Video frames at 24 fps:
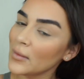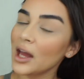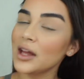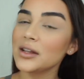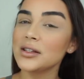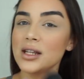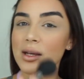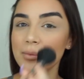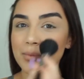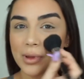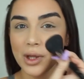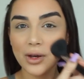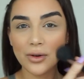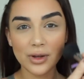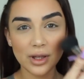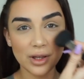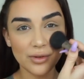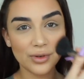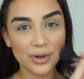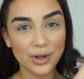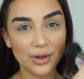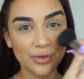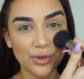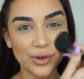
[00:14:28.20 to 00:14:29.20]
A tip though,
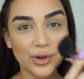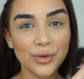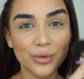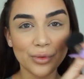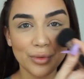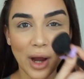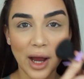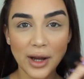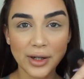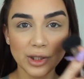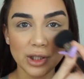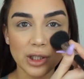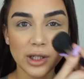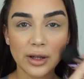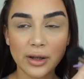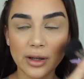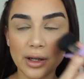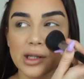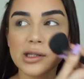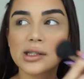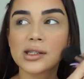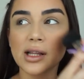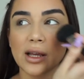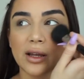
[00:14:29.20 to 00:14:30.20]
even if you're rushing,
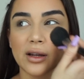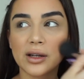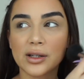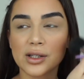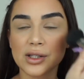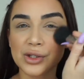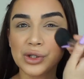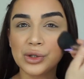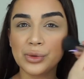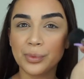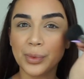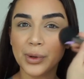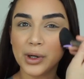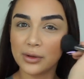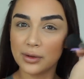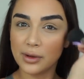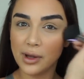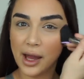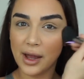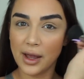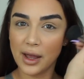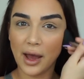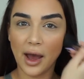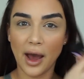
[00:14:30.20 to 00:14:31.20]
is like a super
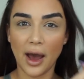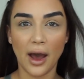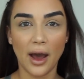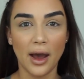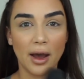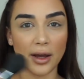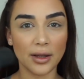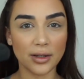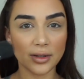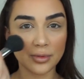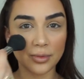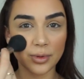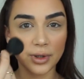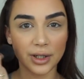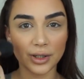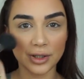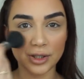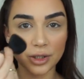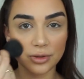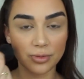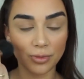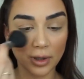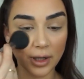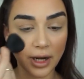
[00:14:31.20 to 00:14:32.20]
light hand,
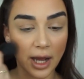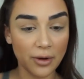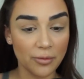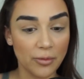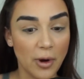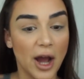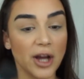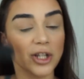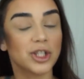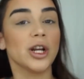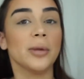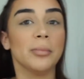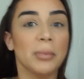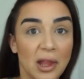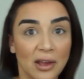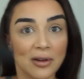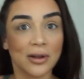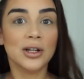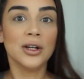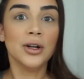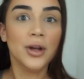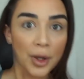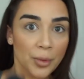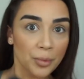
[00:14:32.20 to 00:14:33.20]
which when I rush, I'm like